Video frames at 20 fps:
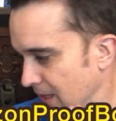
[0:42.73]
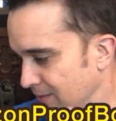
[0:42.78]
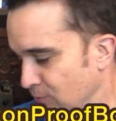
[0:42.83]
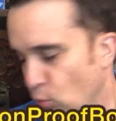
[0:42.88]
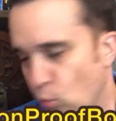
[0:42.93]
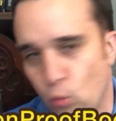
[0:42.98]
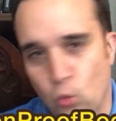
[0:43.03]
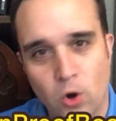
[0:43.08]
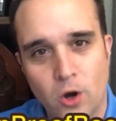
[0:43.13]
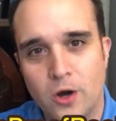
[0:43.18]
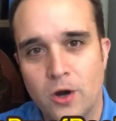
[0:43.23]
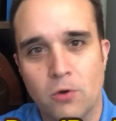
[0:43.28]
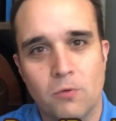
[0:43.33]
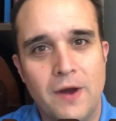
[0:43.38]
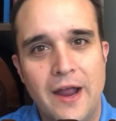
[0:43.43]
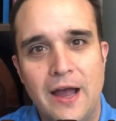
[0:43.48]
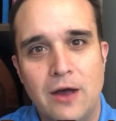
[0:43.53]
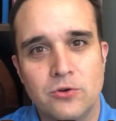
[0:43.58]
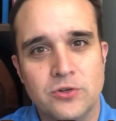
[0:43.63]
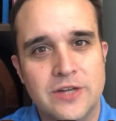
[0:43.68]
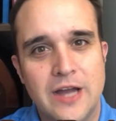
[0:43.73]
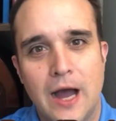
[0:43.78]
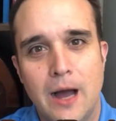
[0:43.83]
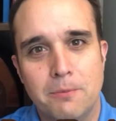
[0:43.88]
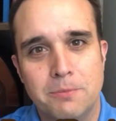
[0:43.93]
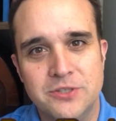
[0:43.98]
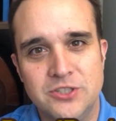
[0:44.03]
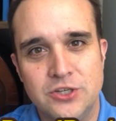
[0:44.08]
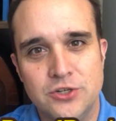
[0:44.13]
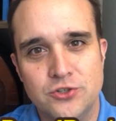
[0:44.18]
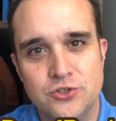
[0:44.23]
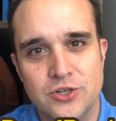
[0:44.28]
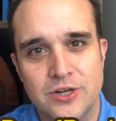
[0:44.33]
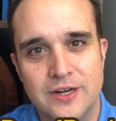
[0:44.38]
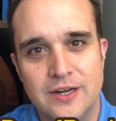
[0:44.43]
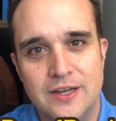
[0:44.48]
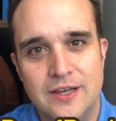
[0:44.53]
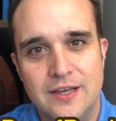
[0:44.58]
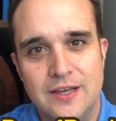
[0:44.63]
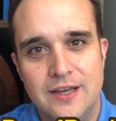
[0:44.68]
work around
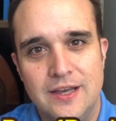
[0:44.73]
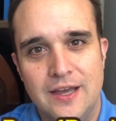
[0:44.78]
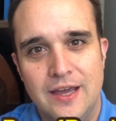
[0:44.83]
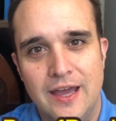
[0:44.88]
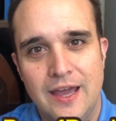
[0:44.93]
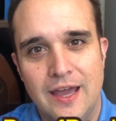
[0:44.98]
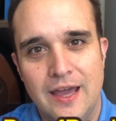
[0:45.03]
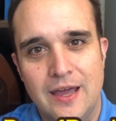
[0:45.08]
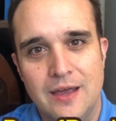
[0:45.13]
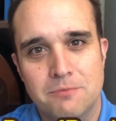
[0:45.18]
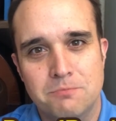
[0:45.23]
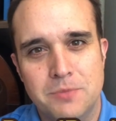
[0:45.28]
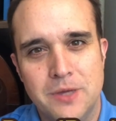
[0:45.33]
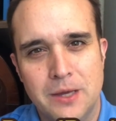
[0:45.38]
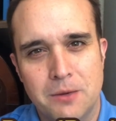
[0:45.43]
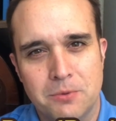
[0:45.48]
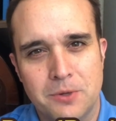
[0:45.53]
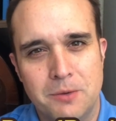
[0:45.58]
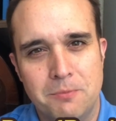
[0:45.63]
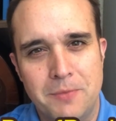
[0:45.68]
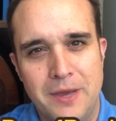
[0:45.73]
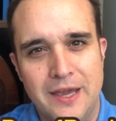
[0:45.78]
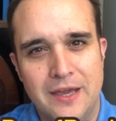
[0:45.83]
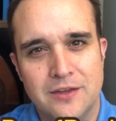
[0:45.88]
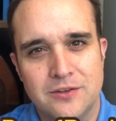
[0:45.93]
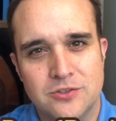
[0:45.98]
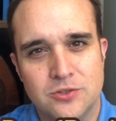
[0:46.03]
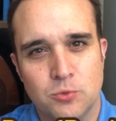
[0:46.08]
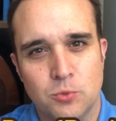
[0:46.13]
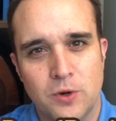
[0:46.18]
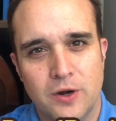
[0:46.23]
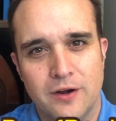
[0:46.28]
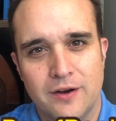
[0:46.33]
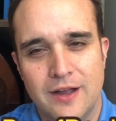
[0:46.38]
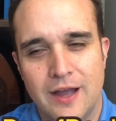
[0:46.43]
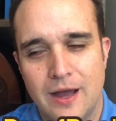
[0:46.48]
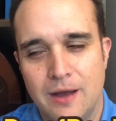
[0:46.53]
competition and be able to make it to where